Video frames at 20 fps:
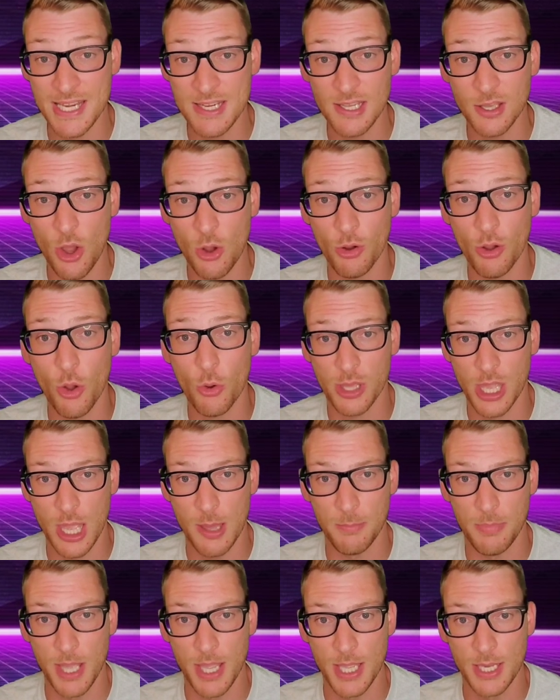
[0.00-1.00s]
Indiegogo
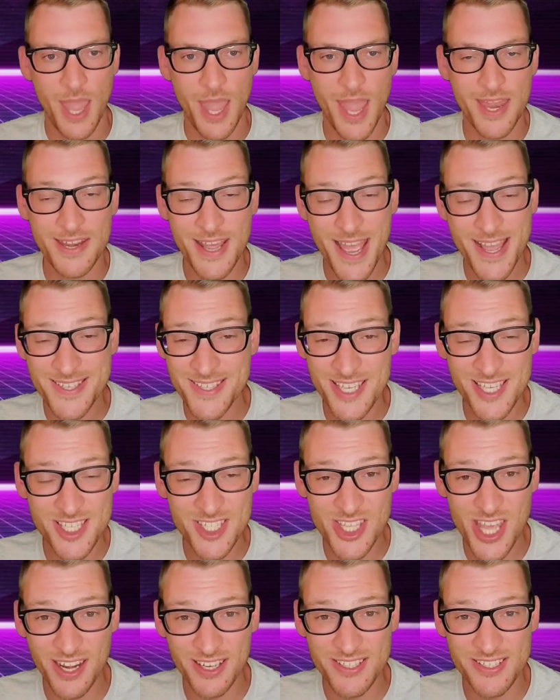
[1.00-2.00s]
campaign and has the
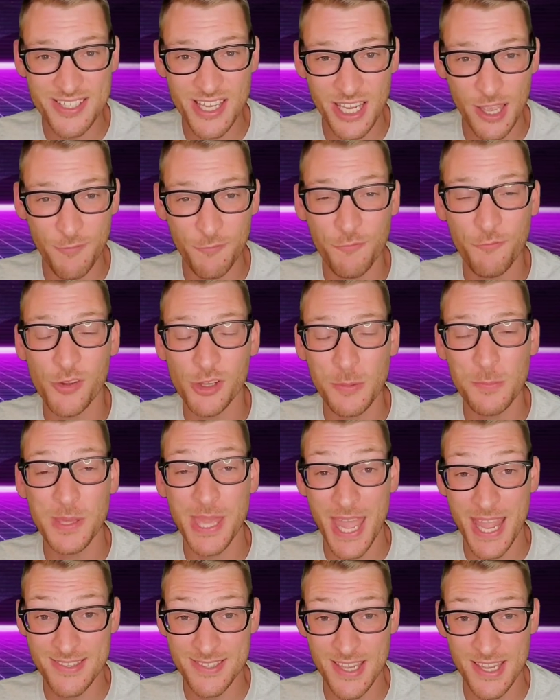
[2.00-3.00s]
aesthetics to give Philip
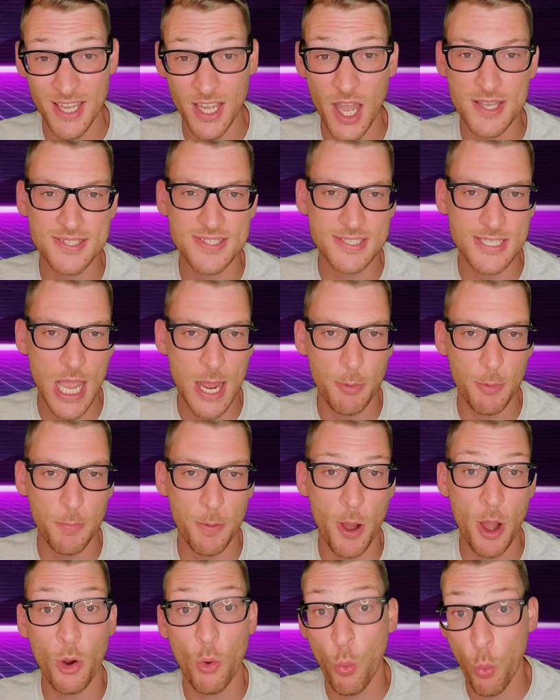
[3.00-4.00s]
K. Dick a
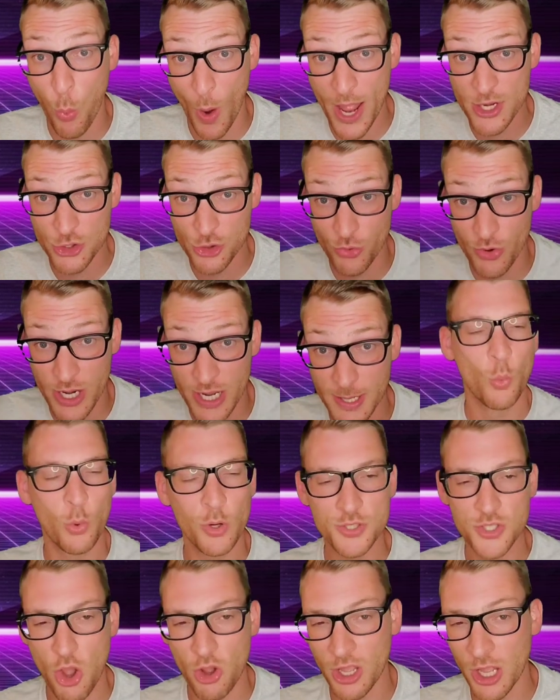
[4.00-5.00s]
cyberpunk wet dream.
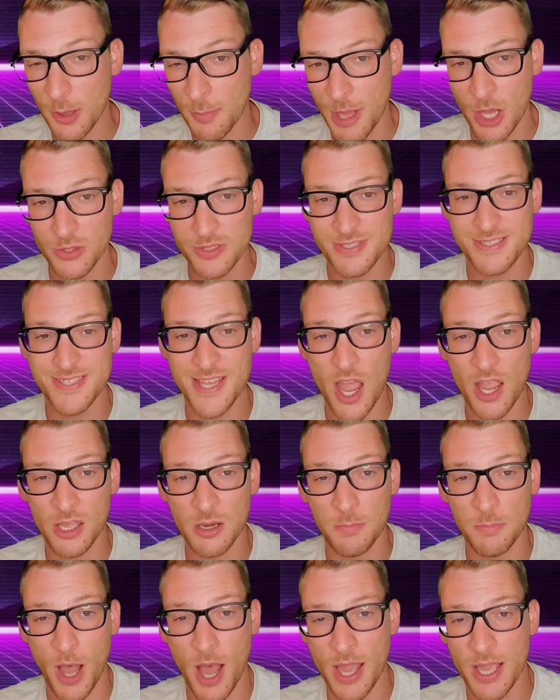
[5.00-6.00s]
We're talking about
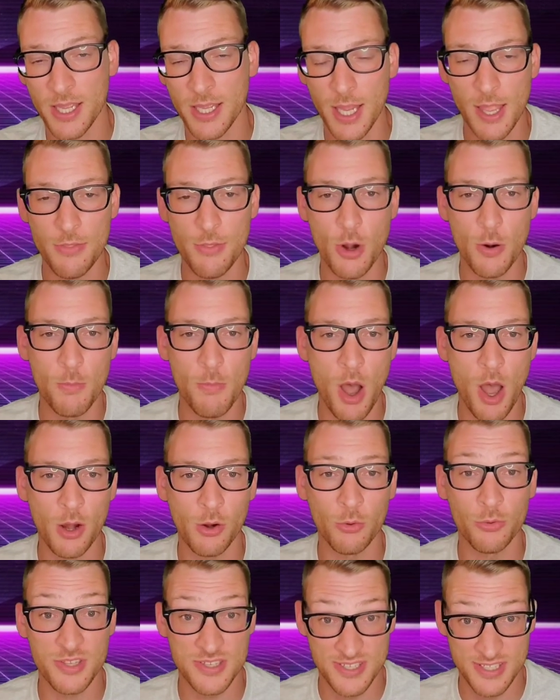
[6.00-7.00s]
Xion Bike and their
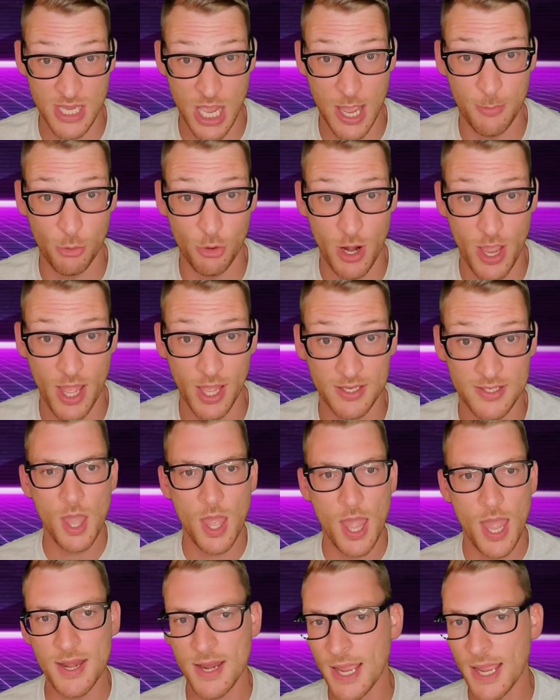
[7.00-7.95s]
model, the CyberX.